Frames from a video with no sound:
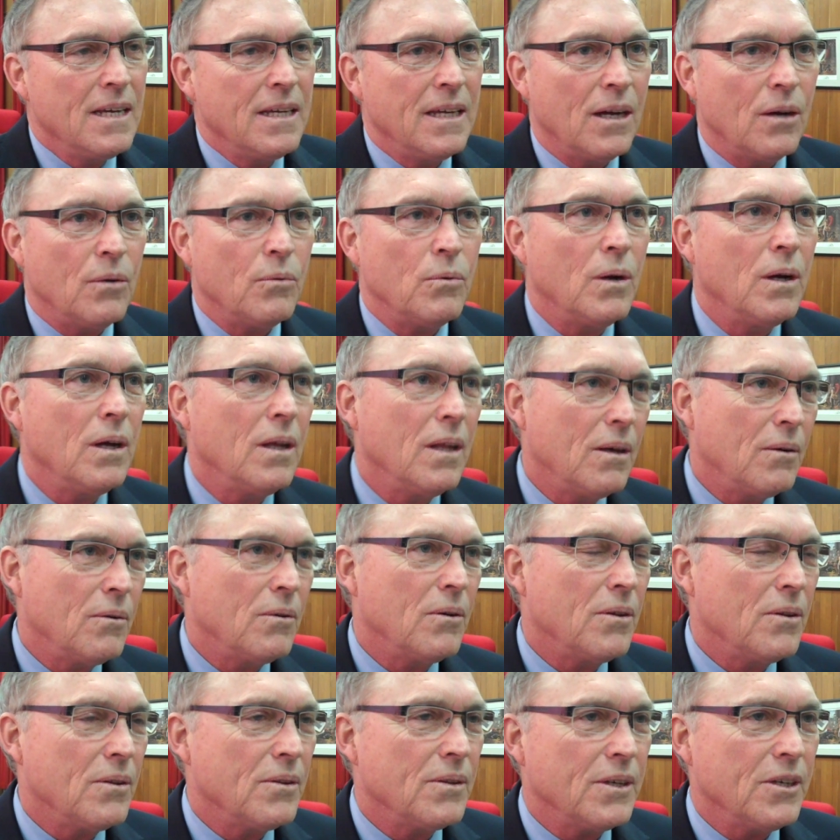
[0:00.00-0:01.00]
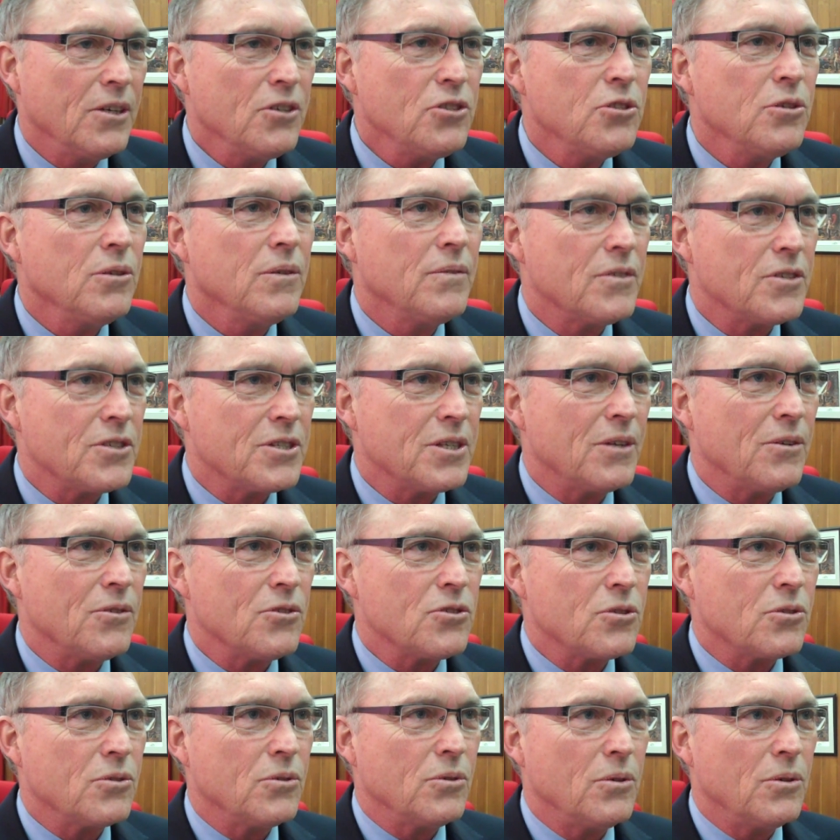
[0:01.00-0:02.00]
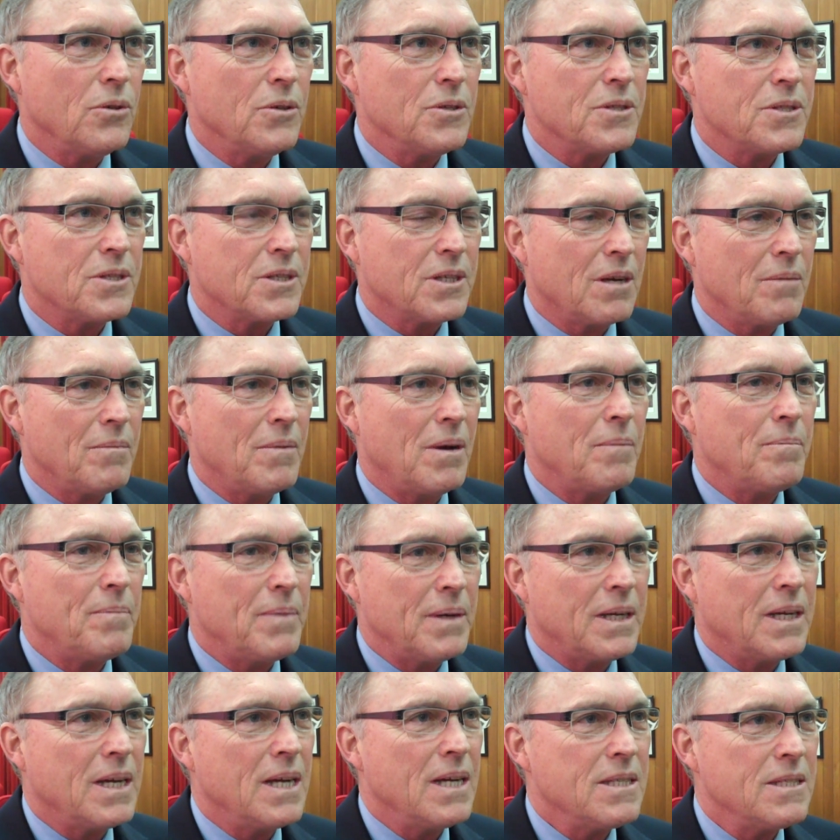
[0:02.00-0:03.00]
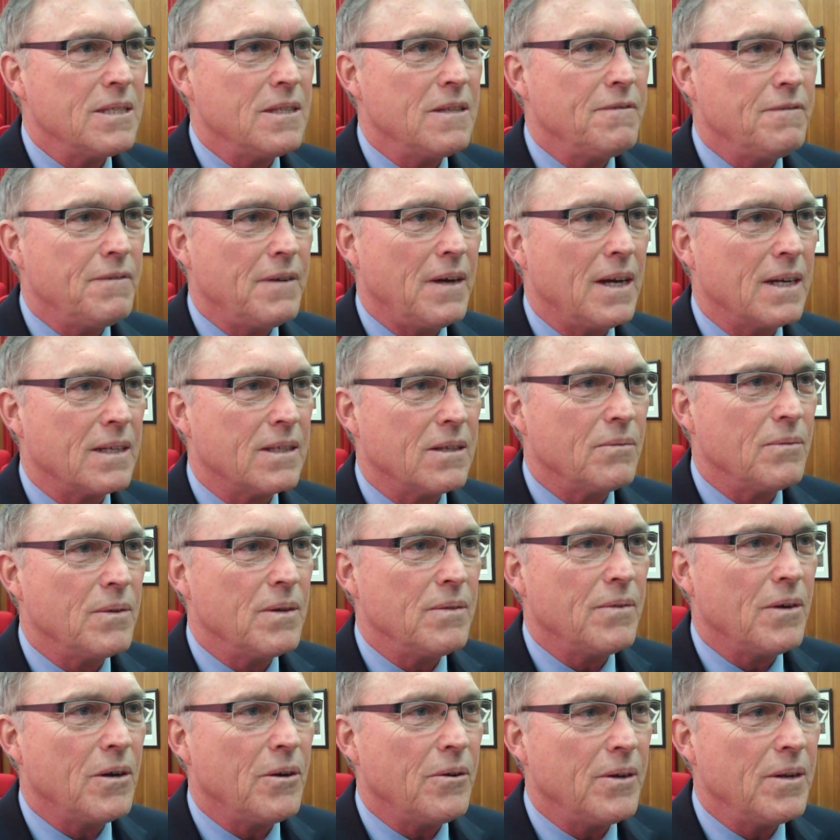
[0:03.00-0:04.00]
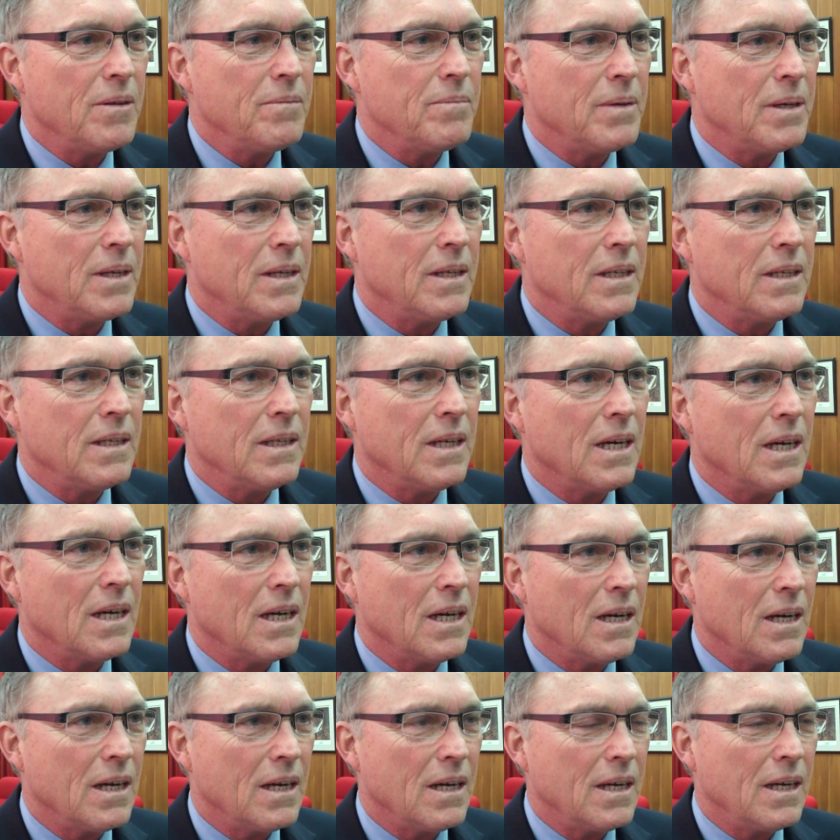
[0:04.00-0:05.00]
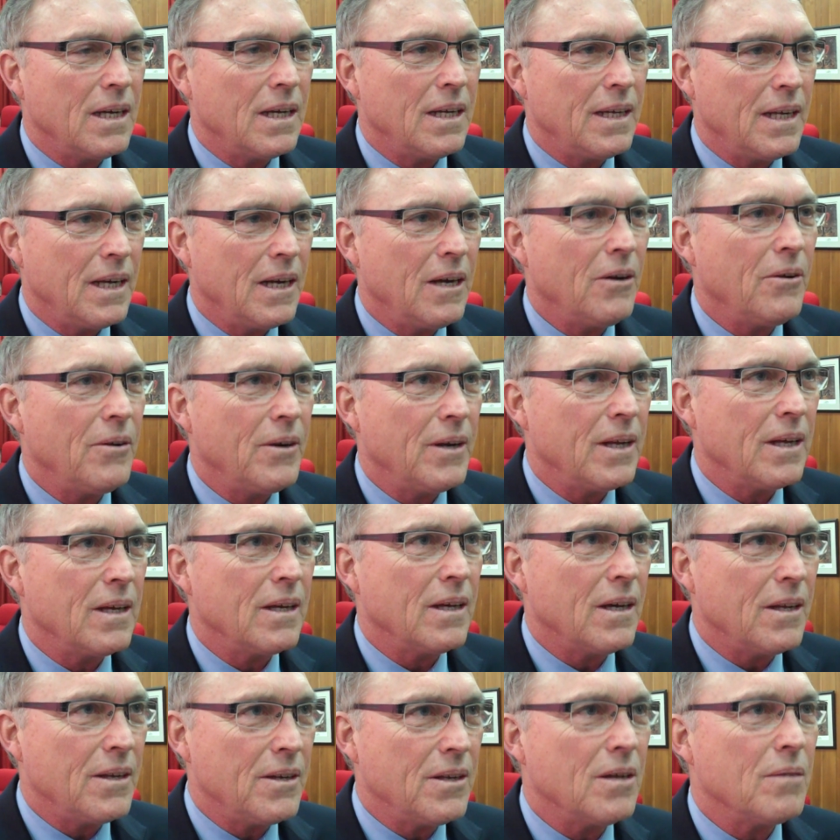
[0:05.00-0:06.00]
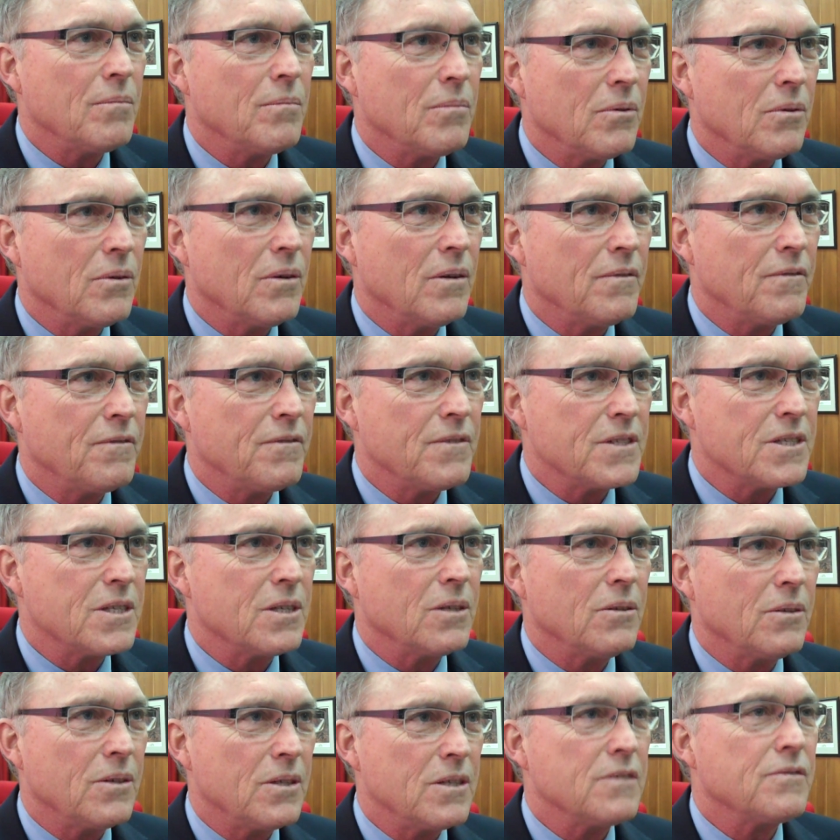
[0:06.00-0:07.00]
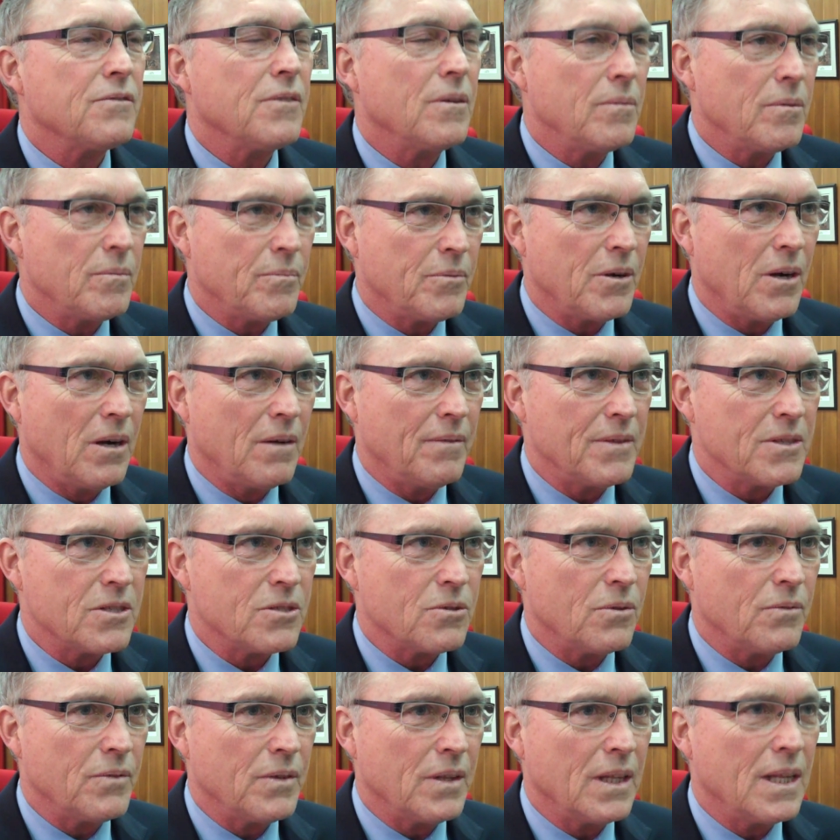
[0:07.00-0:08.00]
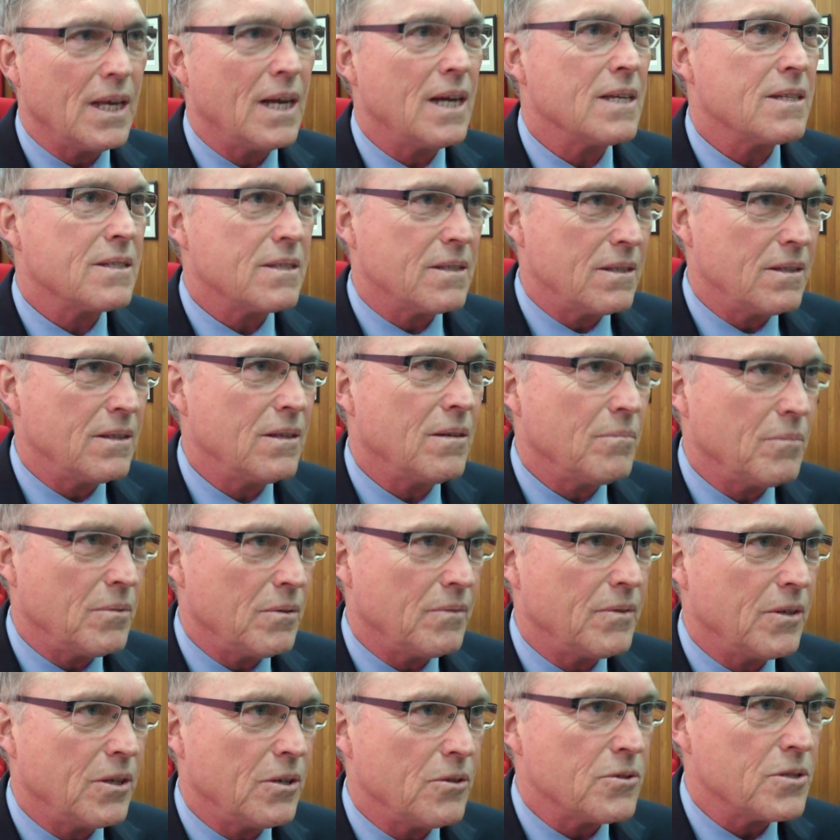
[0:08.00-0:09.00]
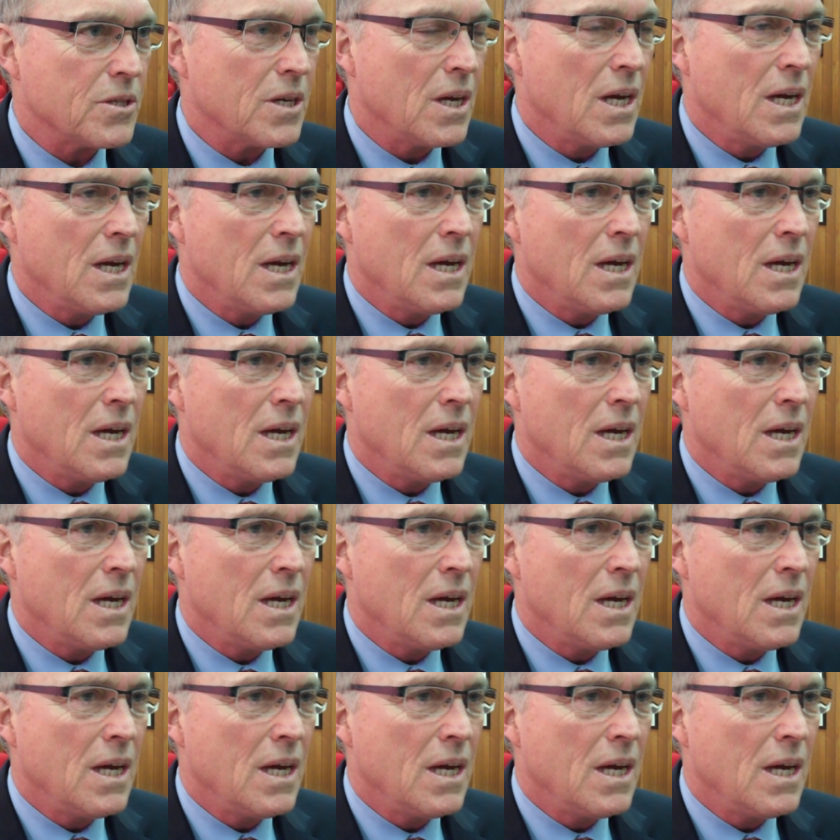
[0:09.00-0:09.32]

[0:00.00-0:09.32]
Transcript: Yeah, well, the issue of the center school has come up because of the fact that we've already been inheriting a number of facilities from the province over the last number of years.